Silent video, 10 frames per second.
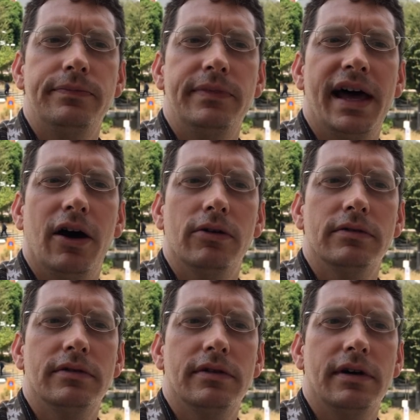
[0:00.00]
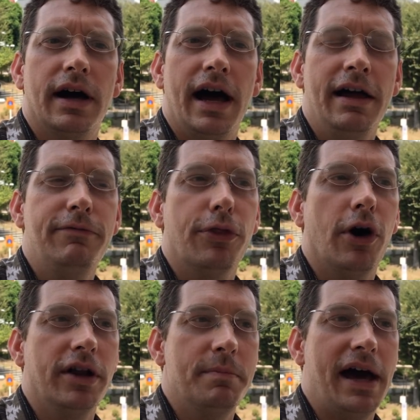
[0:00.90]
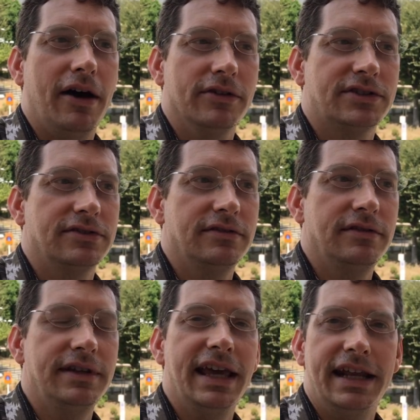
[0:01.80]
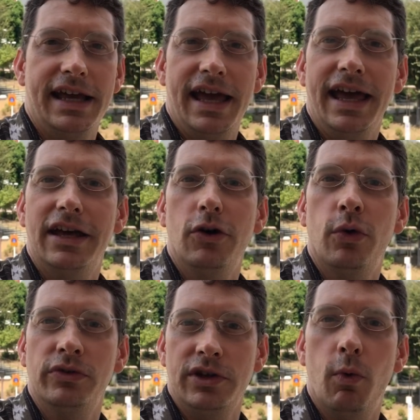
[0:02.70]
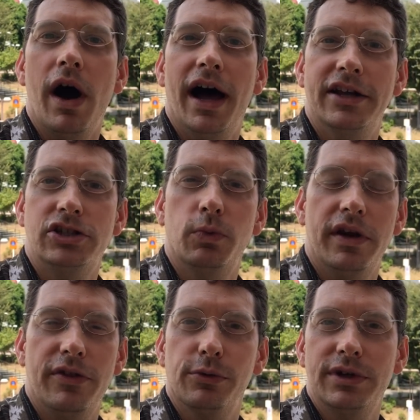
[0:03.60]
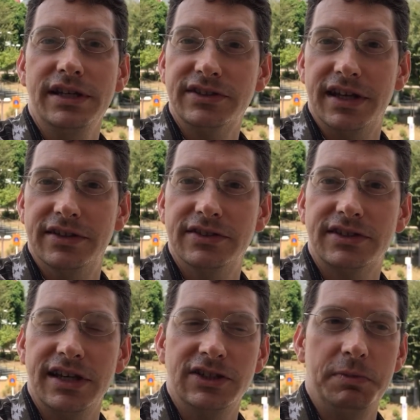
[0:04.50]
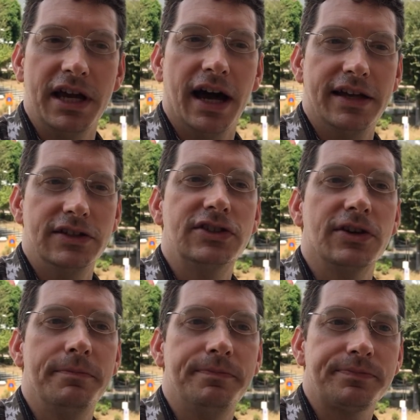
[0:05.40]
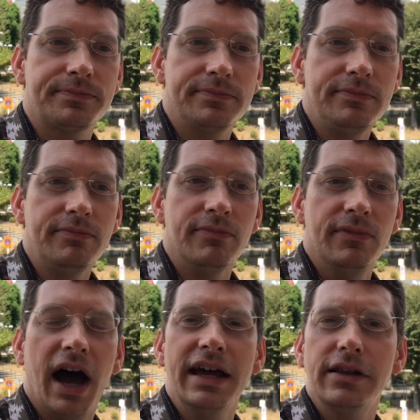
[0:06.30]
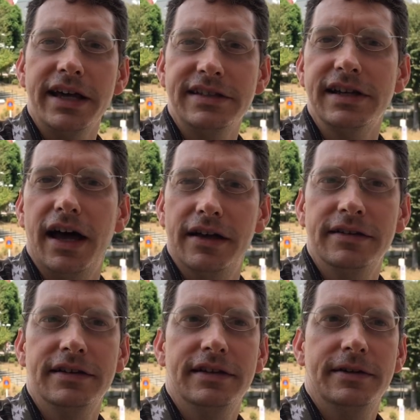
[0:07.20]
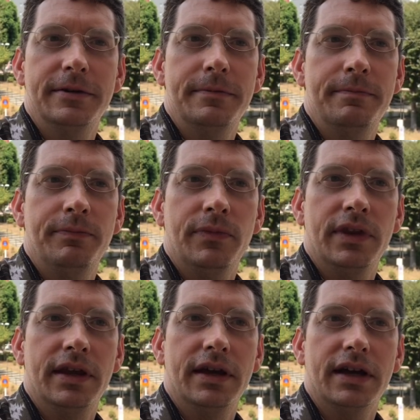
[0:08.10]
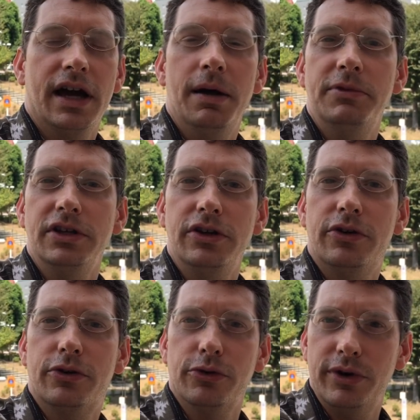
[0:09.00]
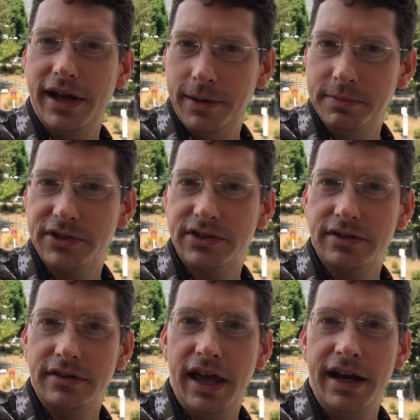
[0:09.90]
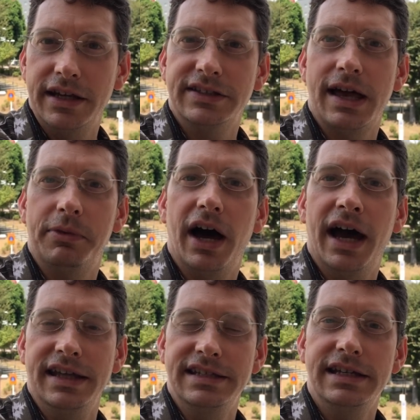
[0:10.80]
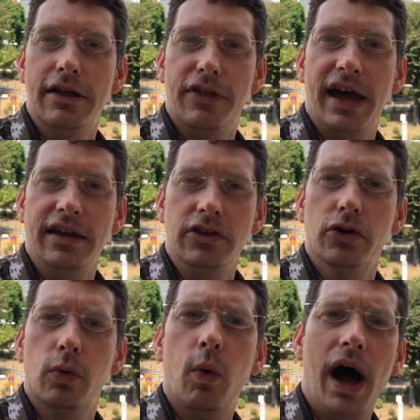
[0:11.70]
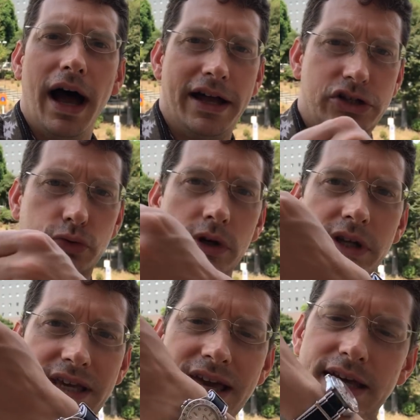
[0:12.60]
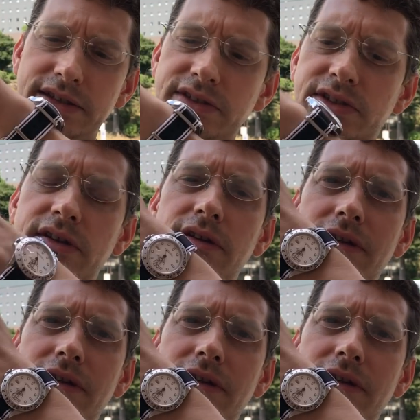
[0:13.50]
Now, I've thought about getting a head only watch, and one of the reasons is because I'd like to come to grips and accept the idea that your watch really is